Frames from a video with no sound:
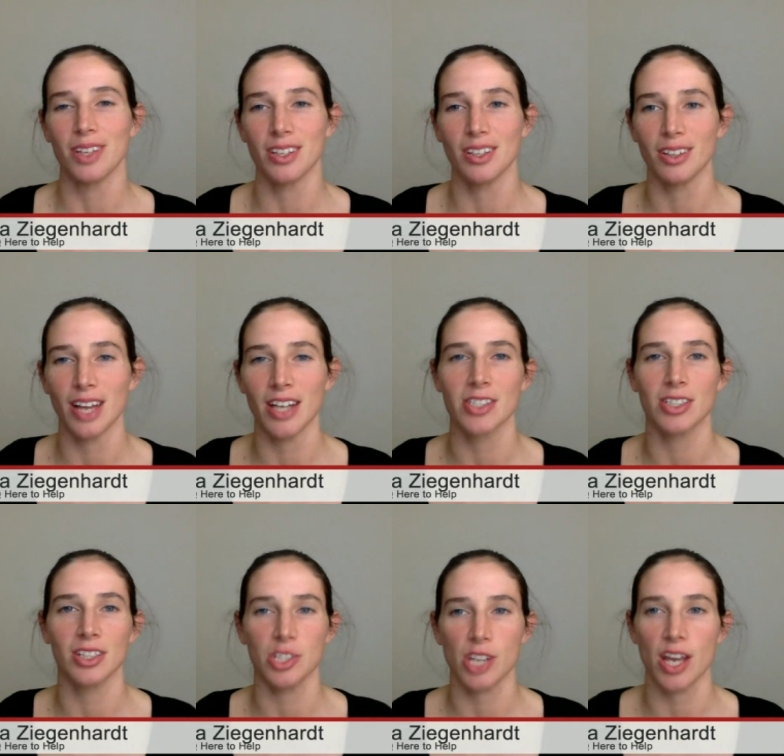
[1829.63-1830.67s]
you'll
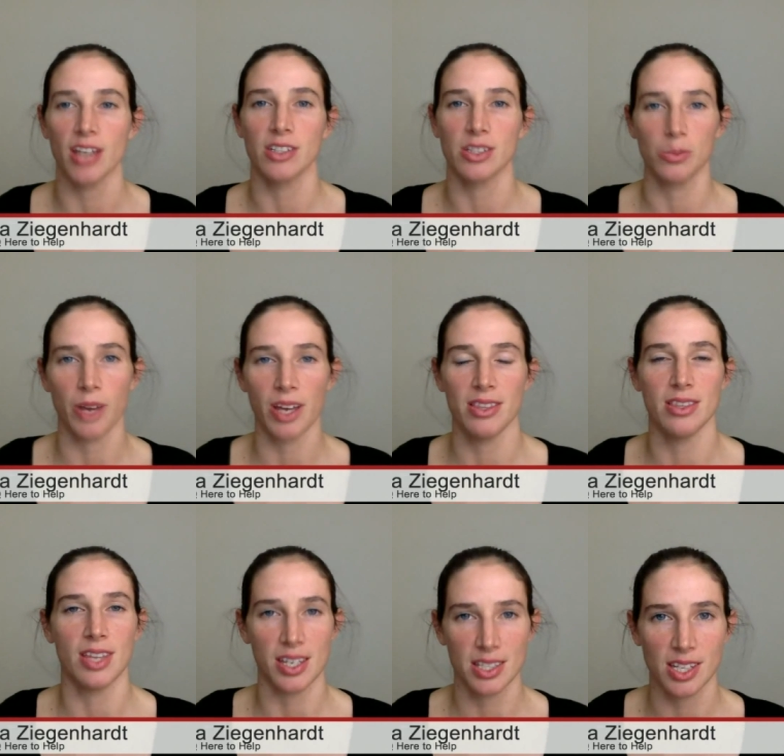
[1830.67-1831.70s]
actually change the way
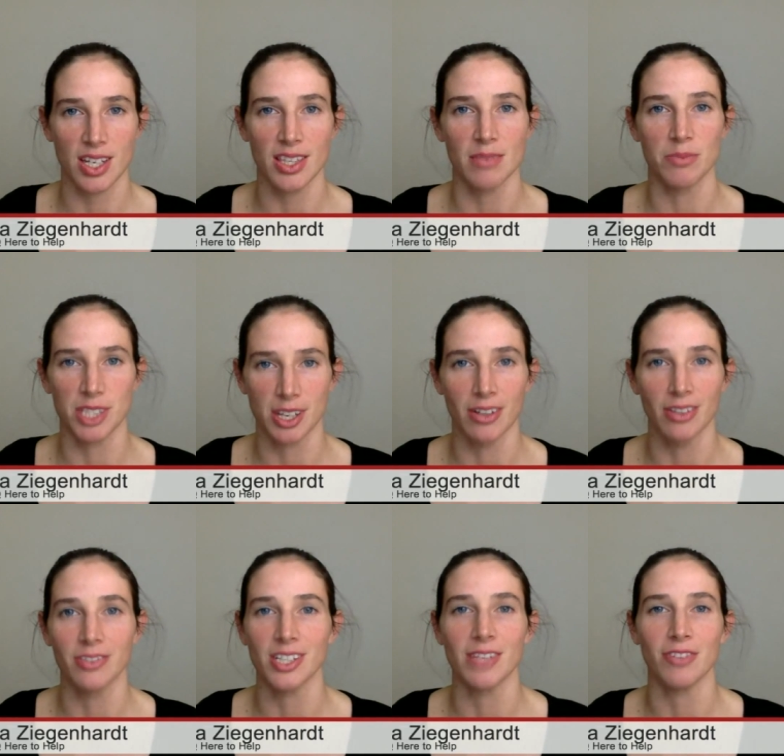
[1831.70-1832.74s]
they see
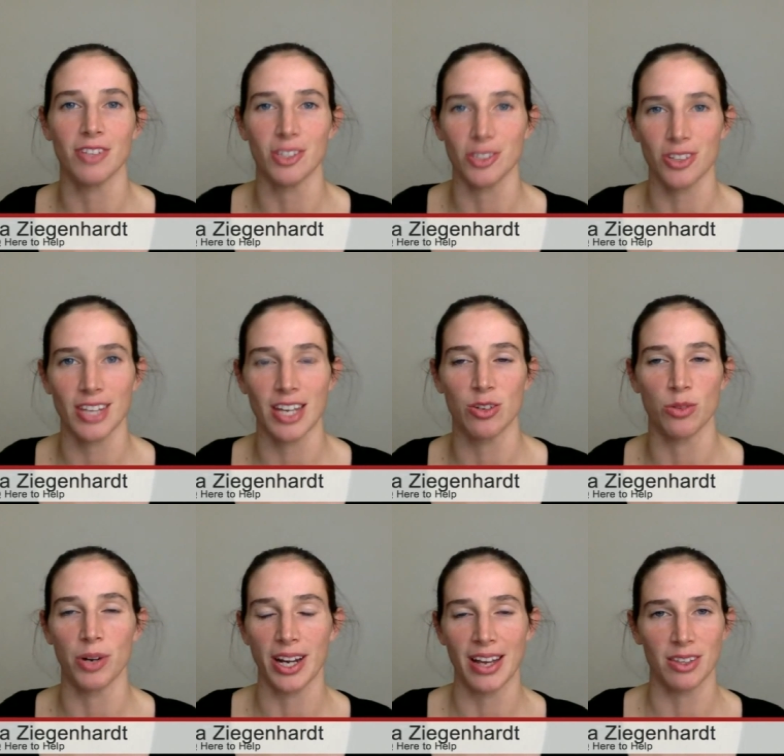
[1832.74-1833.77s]
themselves. And if you do that, you'll
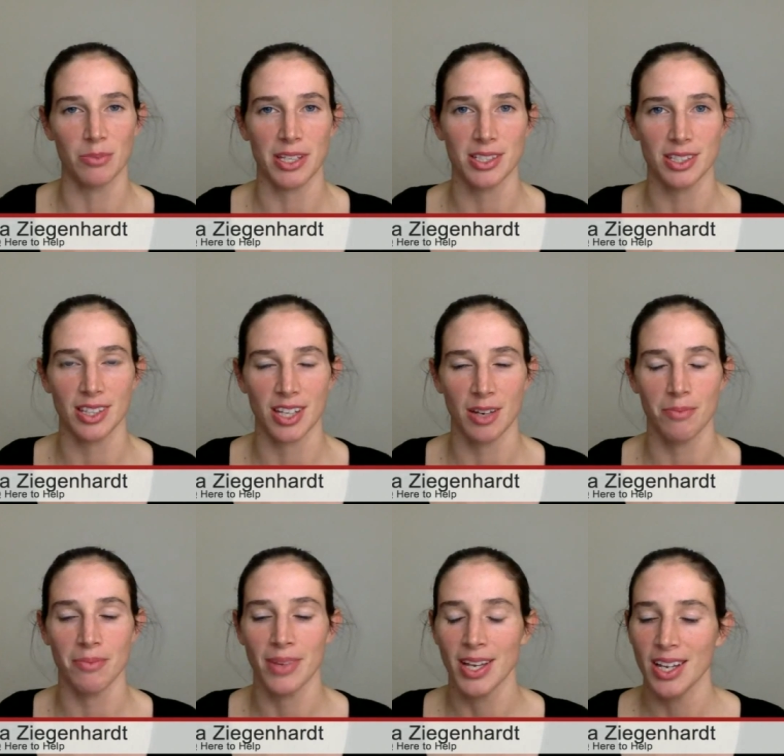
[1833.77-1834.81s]
bring out the best in
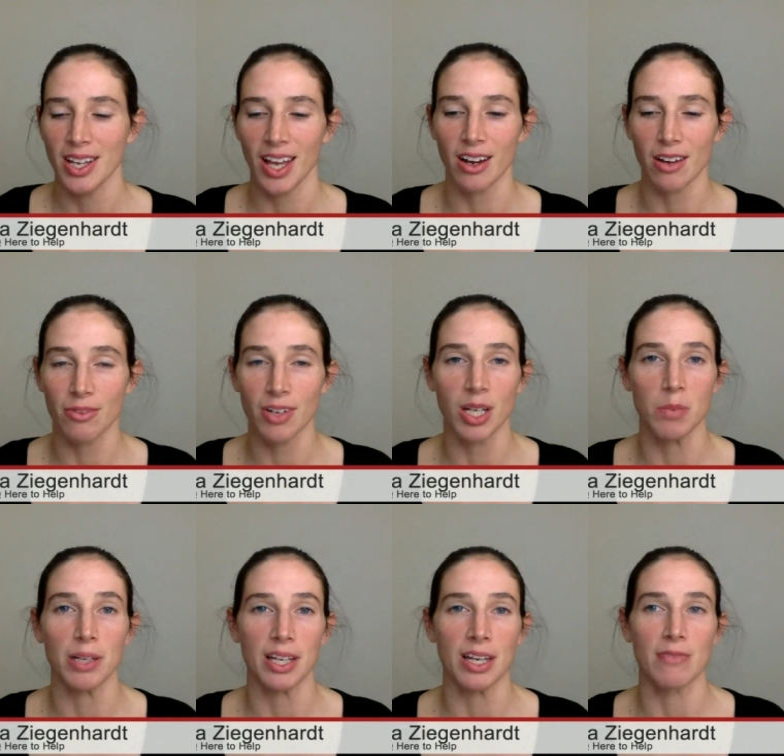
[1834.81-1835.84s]
them. And I really
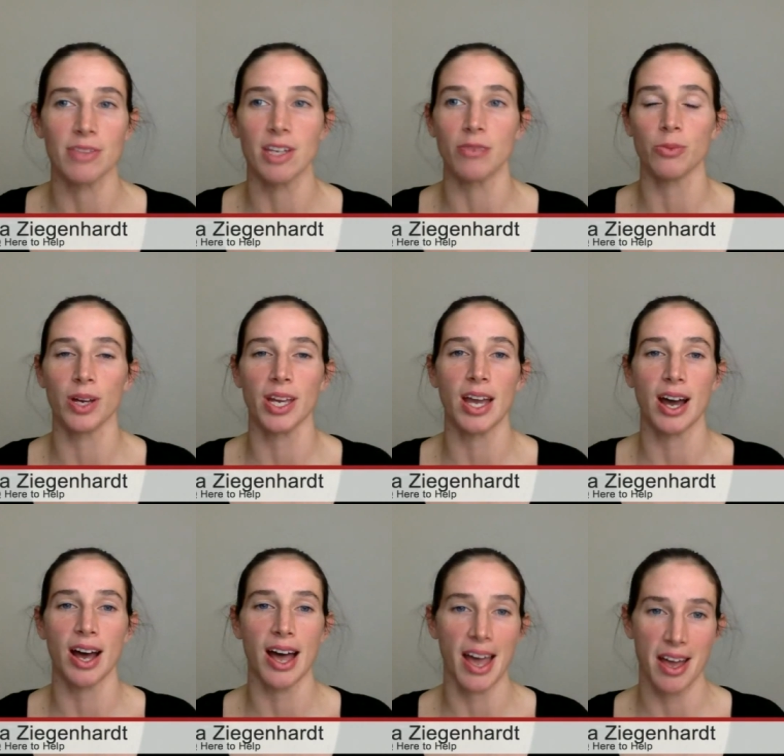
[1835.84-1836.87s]
believe that if we
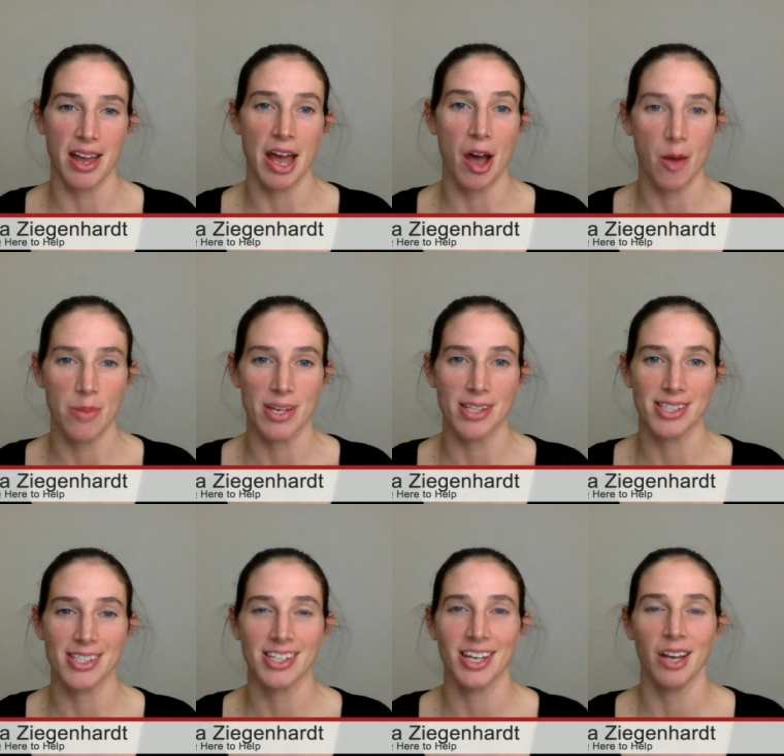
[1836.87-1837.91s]
are at our
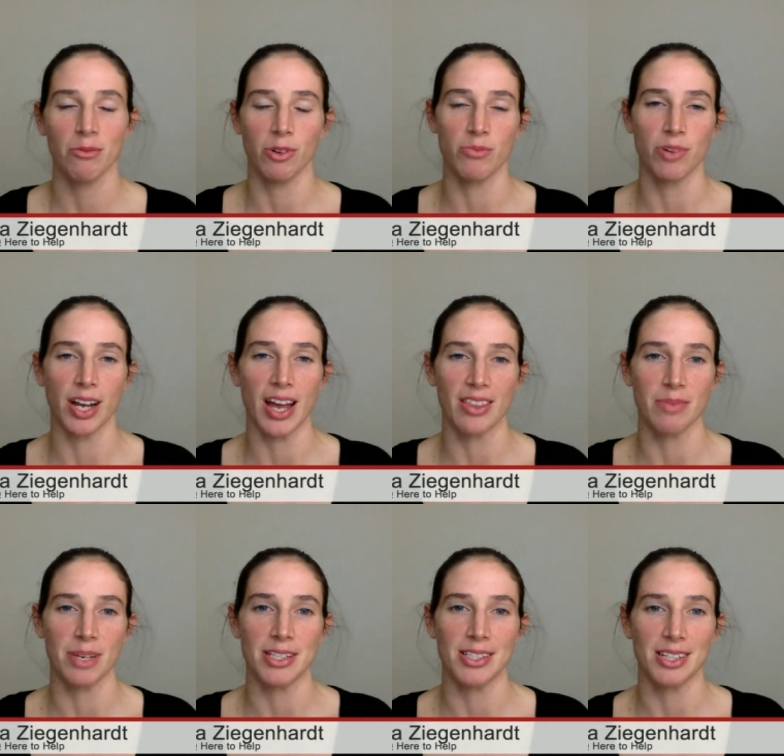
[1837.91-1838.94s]
best, we'll bring out the
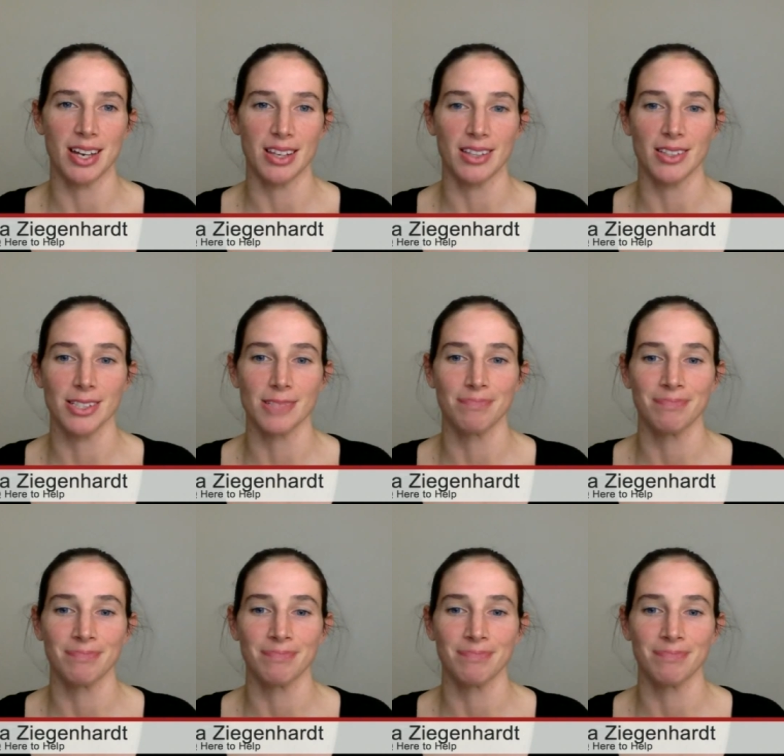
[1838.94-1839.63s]
best in others.